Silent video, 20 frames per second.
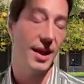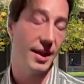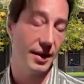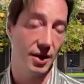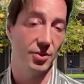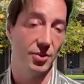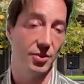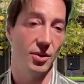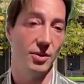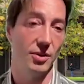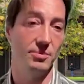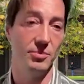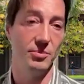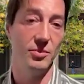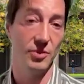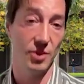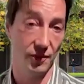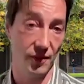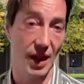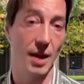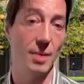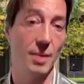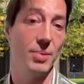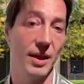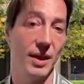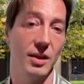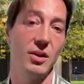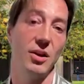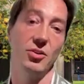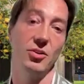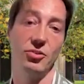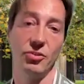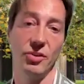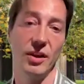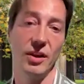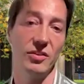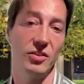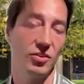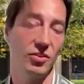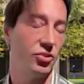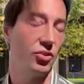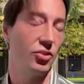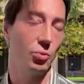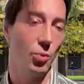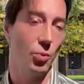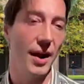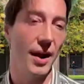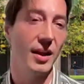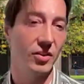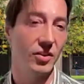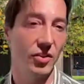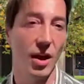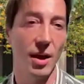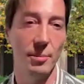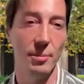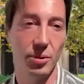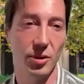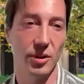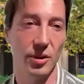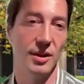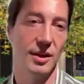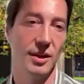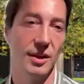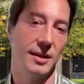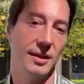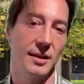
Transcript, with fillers: and other developing countries. It's just one example